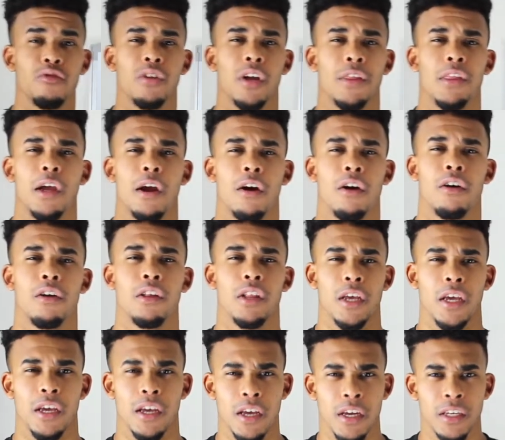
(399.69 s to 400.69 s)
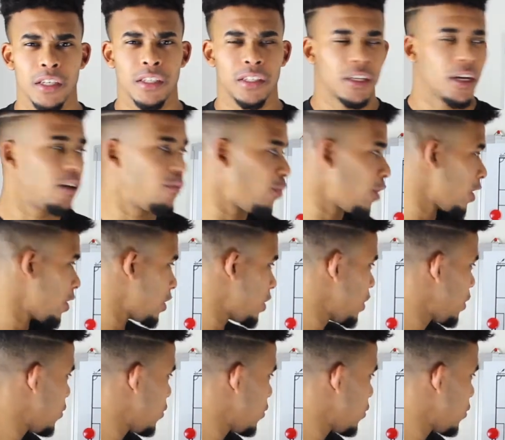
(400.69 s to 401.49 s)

to nothing early, sit a bit